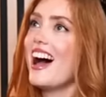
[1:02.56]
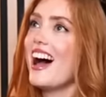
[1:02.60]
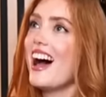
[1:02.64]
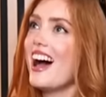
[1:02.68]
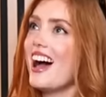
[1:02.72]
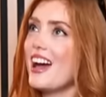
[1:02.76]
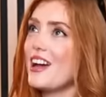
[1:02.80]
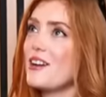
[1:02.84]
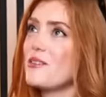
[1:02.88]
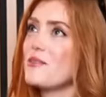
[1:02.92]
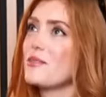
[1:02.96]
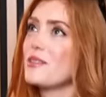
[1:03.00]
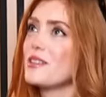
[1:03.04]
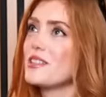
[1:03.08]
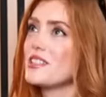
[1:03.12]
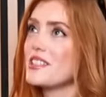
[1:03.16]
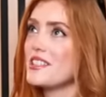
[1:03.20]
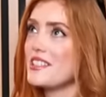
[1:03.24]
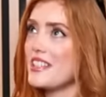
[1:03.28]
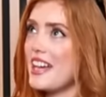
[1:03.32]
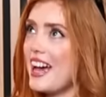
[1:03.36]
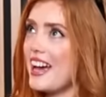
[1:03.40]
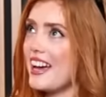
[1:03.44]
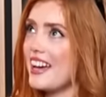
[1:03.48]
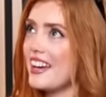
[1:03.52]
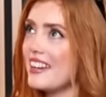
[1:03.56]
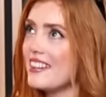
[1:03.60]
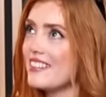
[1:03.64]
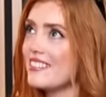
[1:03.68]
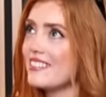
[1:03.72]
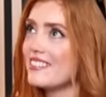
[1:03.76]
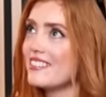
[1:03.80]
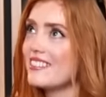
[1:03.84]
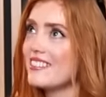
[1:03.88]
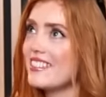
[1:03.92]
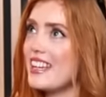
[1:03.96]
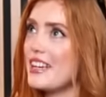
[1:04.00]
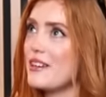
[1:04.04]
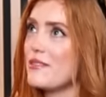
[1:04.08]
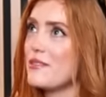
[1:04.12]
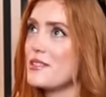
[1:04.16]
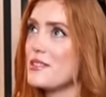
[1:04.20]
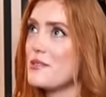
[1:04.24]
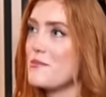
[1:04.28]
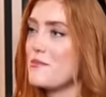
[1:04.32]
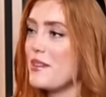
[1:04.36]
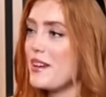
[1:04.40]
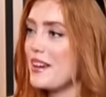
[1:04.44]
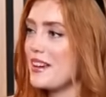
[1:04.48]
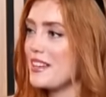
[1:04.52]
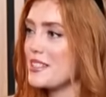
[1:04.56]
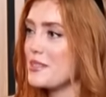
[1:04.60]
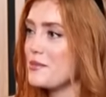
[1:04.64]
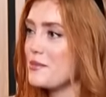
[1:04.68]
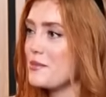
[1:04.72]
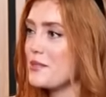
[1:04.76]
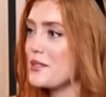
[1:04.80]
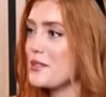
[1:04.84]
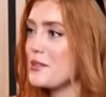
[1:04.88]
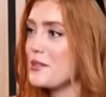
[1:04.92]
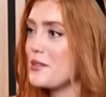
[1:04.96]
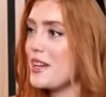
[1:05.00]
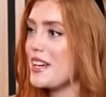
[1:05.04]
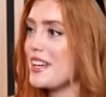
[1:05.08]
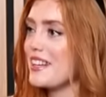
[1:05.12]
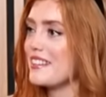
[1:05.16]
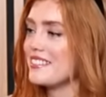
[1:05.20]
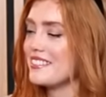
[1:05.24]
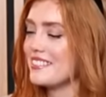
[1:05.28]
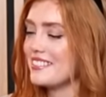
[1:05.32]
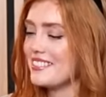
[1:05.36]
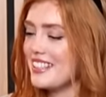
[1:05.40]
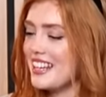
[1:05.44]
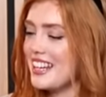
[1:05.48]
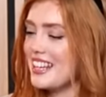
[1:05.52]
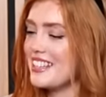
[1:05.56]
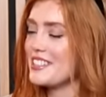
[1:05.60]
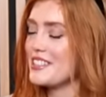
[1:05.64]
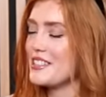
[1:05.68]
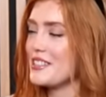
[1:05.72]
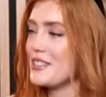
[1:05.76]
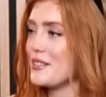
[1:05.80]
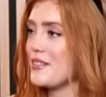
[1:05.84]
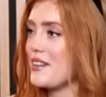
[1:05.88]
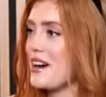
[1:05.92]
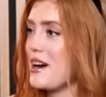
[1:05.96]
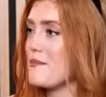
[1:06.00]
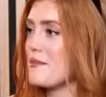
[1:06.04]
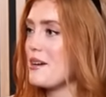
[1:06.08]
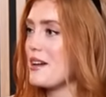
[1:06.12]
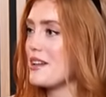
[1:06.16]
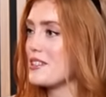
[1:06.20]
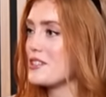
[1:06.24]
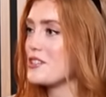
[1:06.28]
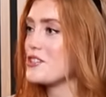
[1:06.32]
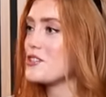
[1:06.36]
I would say it was a mix between Instagram and